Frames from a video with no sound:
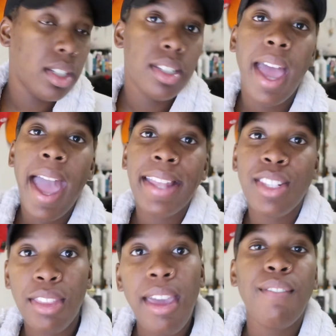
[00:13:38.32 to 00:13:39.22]
to add
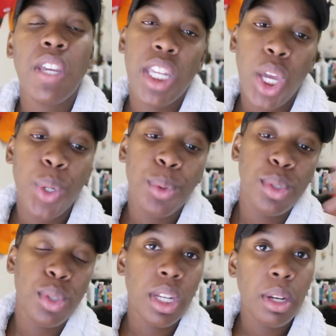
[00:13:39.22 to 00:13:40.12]
to that video
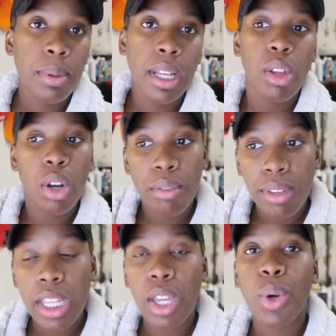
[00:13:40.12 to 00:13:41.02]
so that it'll be a longer
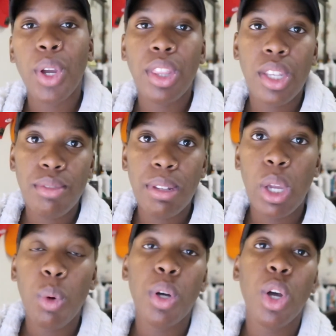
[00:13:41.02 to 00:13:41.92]
video and this
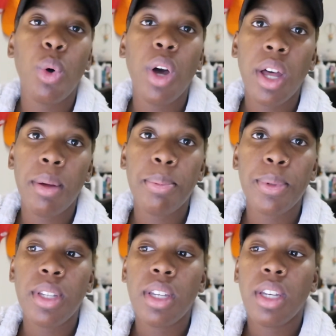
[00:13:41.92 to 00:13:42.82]
video will go up
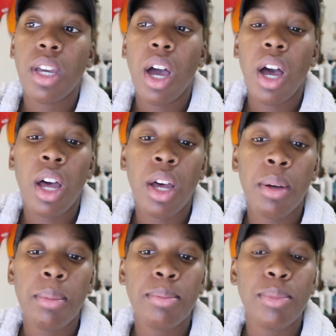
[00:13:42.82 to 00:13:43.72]

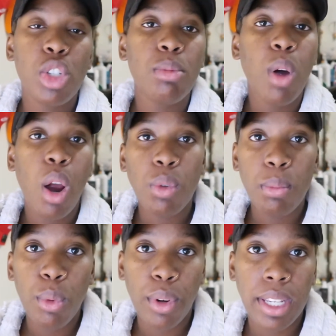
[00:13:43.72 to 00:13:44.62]
um, tomorrow
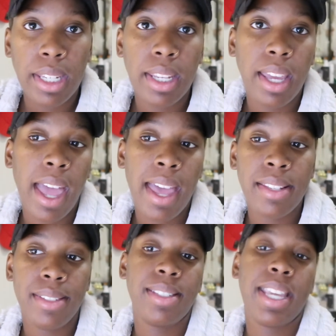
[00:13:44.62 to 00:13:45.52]
morning as
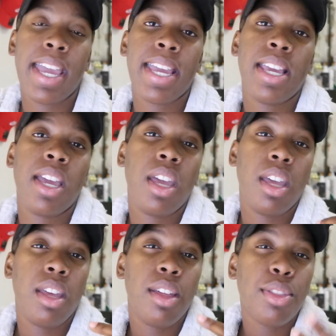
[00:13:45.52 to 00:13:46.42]
day
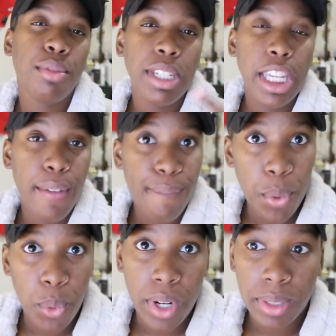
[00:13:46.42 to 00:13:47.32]
three and
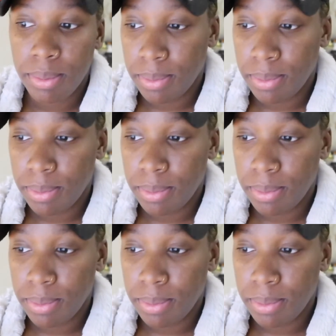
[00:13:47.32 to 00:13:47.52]
four.